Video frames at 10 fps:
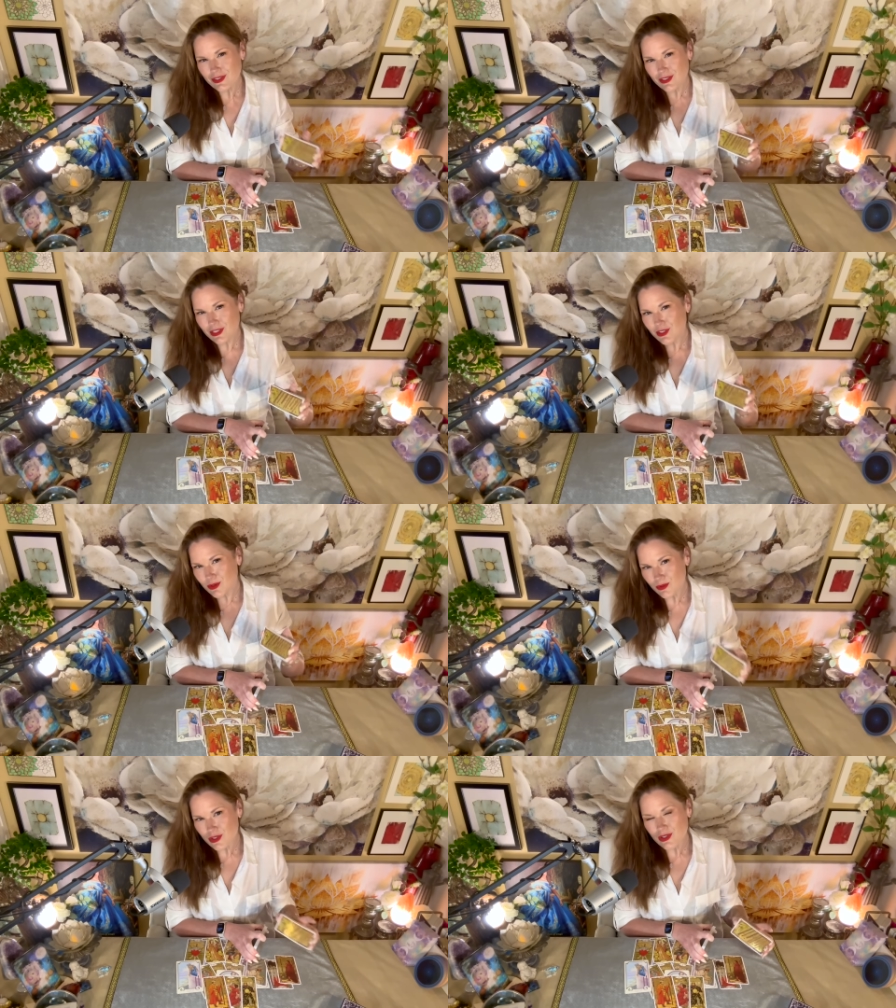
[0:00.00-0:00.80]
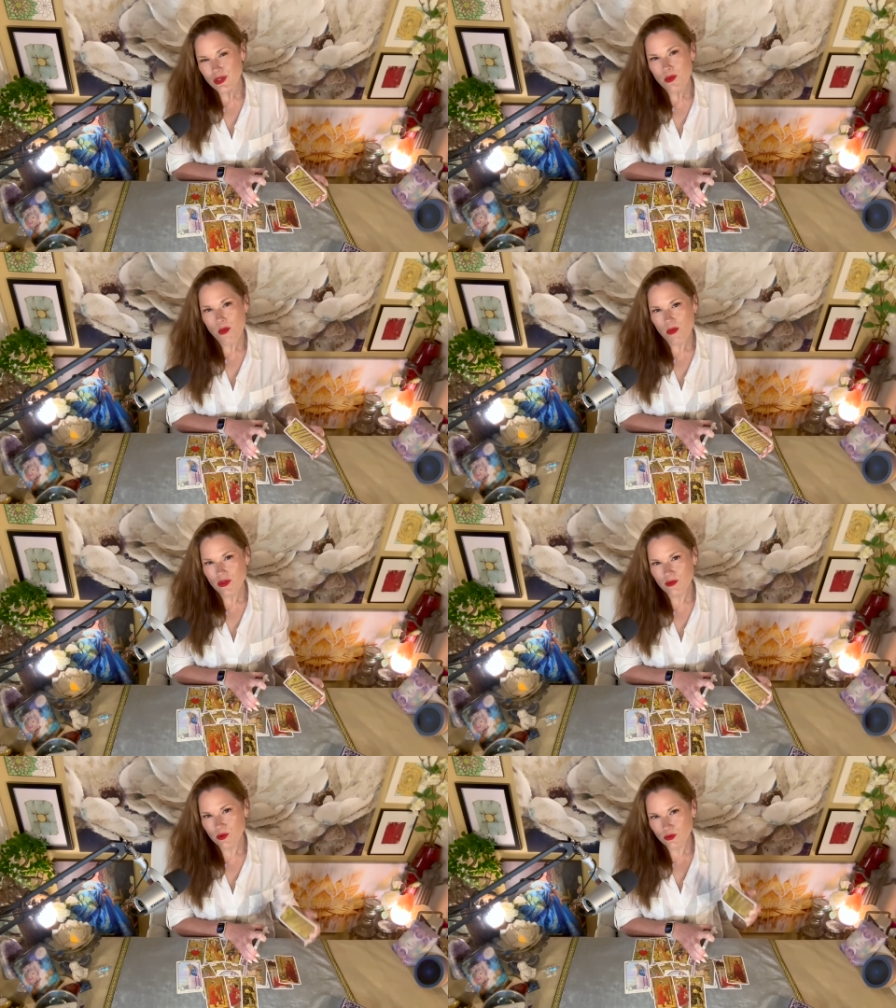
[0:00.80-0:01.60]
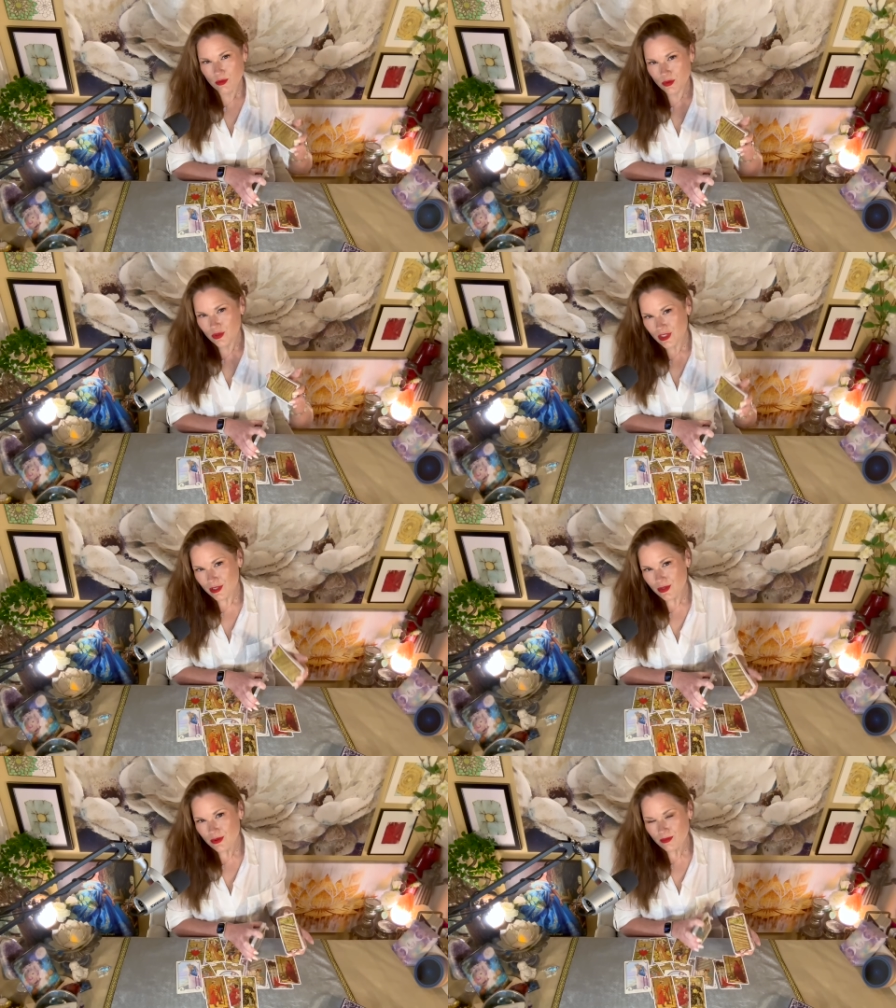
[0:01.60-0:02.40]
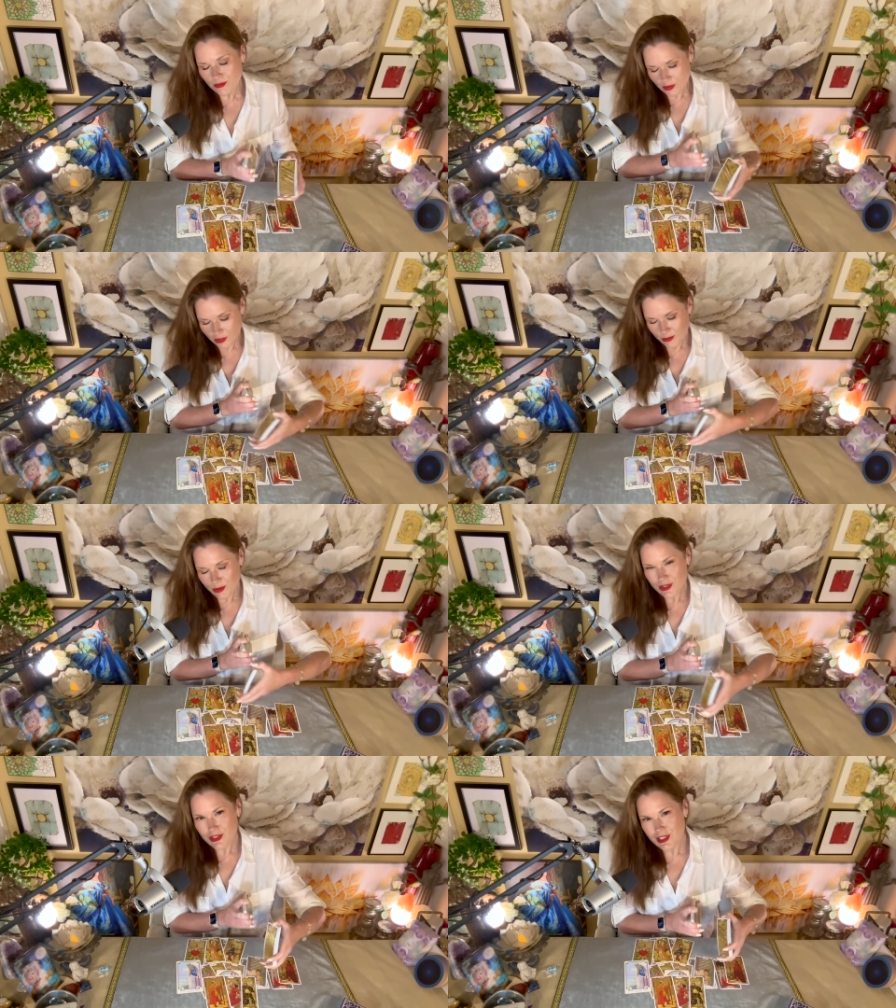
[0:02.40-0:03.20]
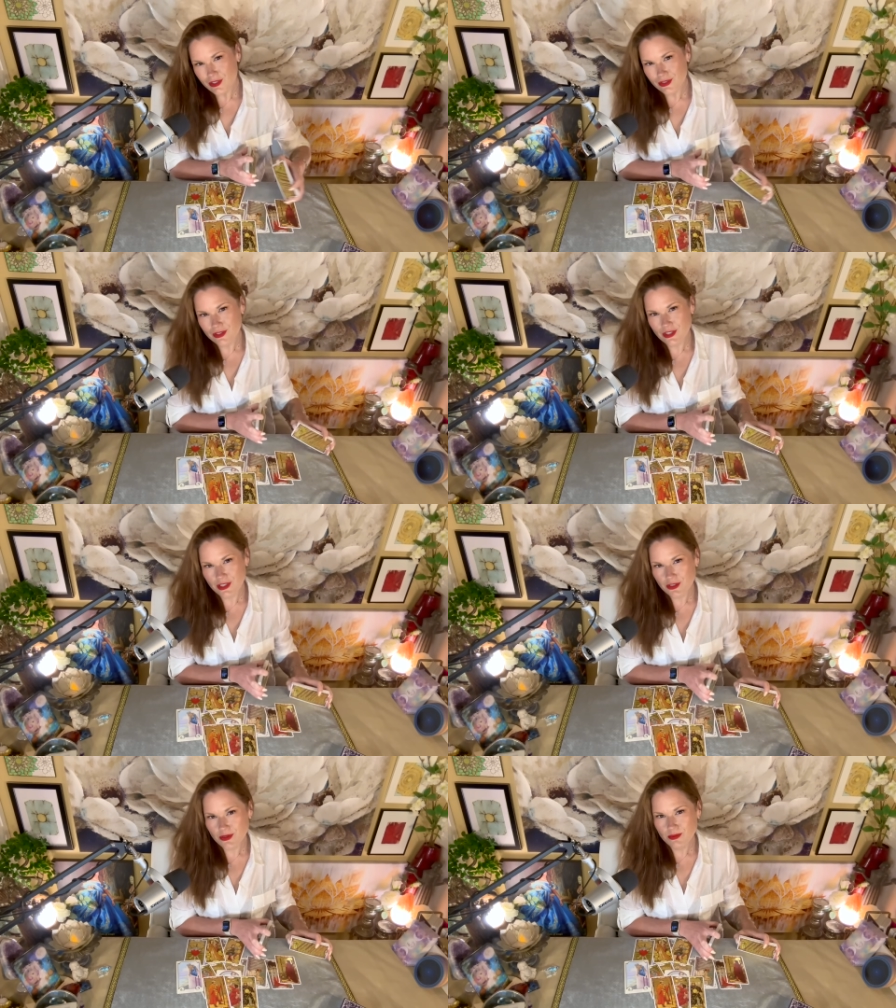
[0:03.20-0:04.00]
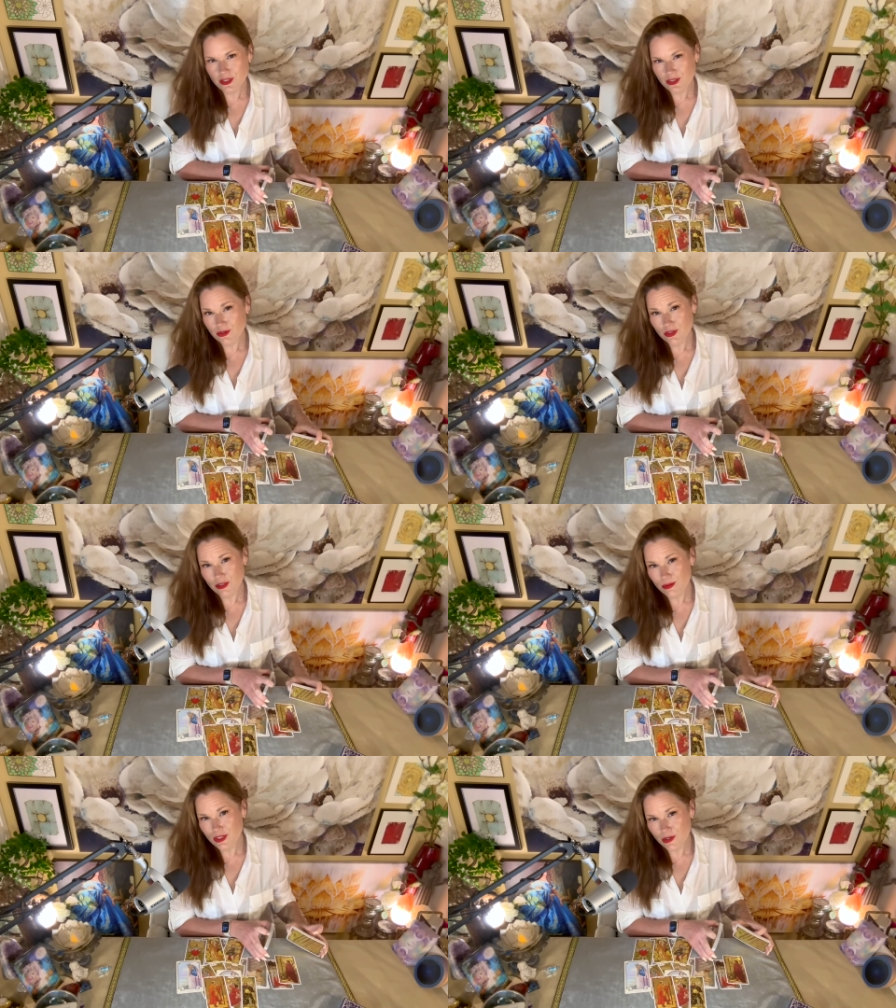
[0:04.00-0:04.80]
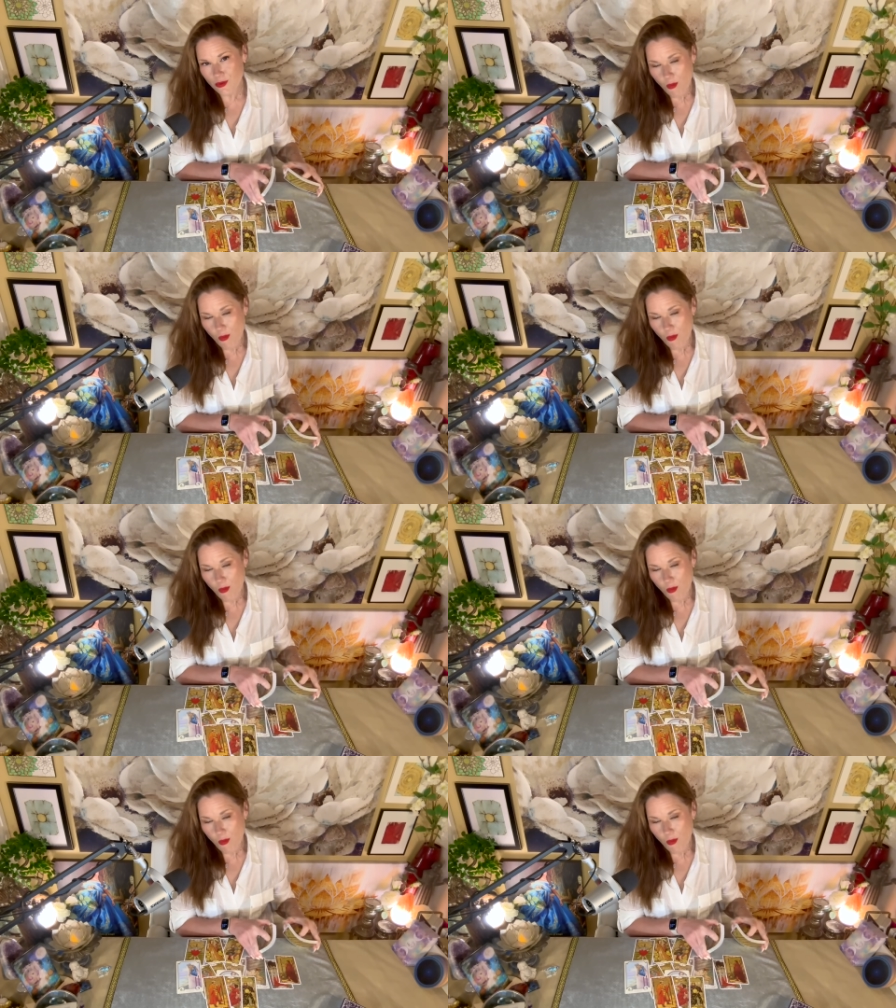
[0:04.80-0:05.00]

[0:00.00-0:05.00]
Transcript: the sides I want to see. The vulnerable sides, not the presentation sides, because you sharp as hell.